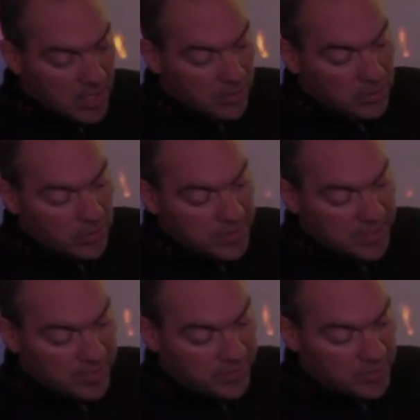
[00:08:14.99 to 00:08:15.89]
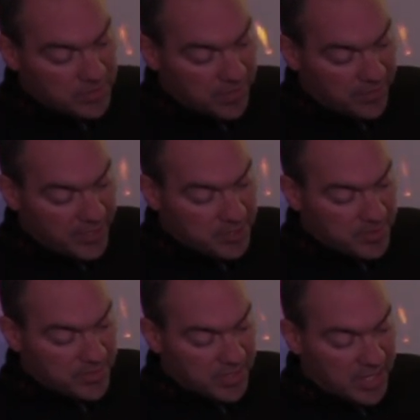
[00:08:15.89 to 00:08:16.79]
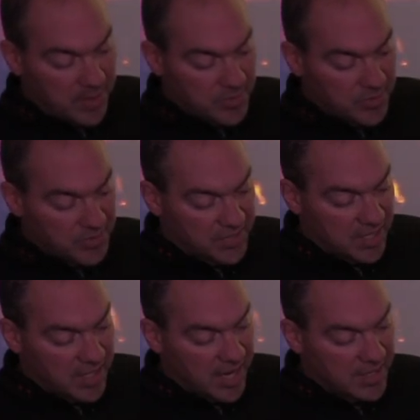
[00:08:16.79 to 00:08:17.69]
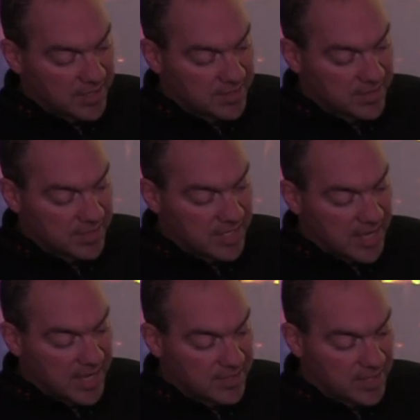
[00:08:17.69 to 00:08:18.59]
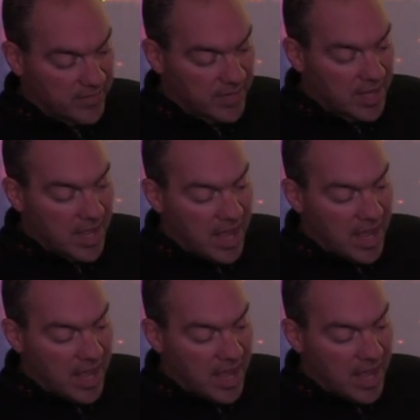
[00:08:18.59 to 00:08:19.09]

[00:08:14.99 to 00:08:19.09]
Lulli's influence on French music came to a sudden end in 1687